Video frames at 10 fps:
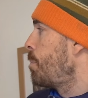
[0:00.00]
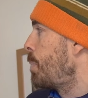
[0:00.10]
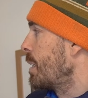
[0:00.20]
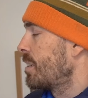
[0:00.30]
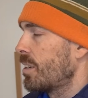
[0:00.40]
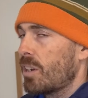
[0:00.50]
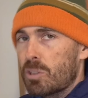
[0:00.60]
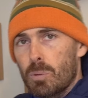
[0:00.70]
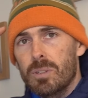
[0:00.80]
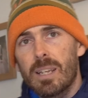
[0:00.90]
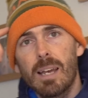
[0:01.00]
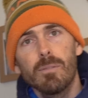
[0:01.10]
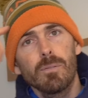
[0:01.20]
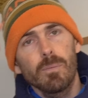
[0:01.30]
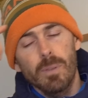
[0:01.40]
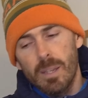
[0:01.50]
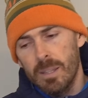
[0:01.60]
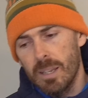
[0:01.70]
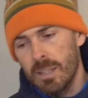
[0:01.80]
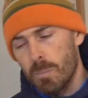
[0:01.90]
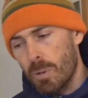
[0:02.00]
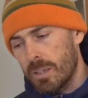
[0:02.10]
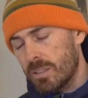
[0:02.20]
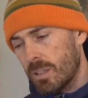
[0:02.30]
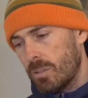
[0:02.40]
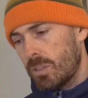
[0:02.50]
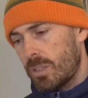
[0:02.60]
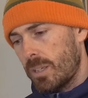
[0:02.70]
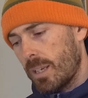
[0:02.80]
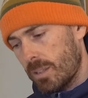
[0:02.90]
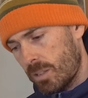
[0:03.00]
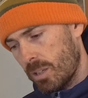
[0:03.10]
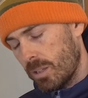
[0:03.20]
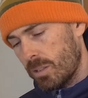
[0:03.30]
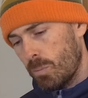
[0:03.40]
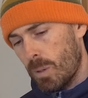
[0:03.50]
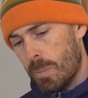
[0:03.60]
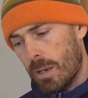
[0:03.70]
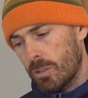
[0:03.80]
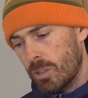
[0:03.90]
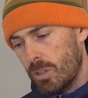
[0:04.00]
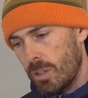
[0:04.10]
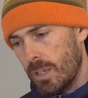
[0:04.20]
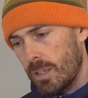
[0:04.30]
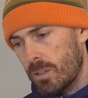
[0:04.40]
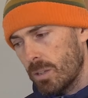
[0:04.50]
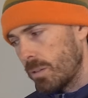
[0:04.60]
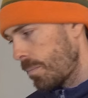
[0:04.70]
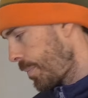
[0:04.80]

but it's a nice one to have in the brain cells, isn't it, to whip out should you need to.